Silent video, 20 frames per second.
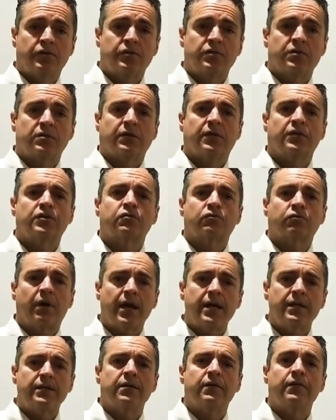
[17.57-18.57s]
let's write
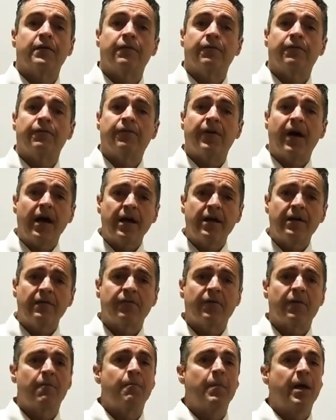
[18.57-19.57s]
the 5
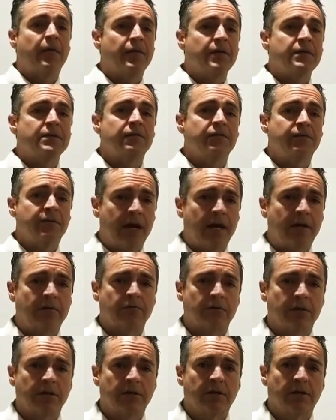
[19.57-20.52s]
methods of factoring